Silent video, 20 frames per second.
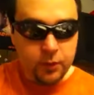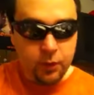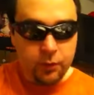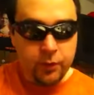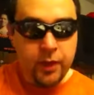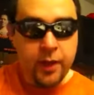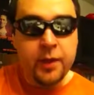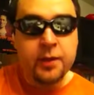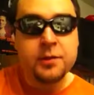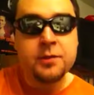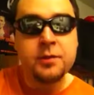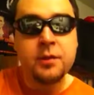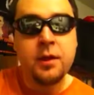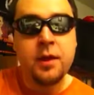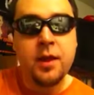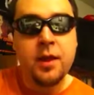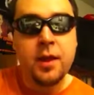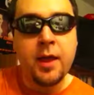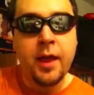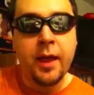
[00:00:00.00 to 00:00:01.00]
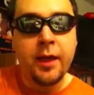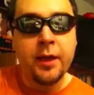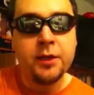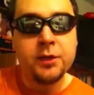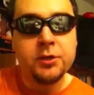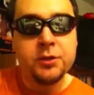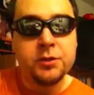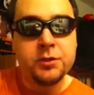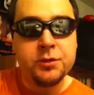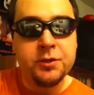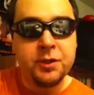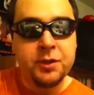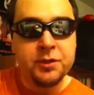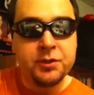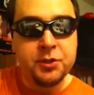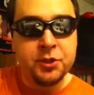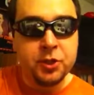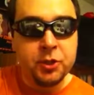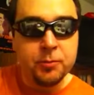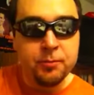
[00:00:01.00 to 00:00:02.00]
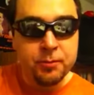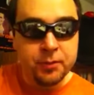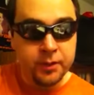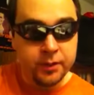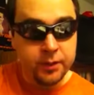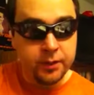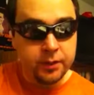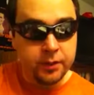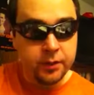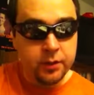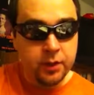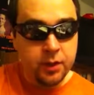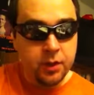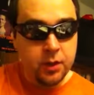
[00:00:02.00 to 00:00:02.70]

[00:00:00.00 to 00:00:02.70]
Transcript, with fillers: Okay, it's http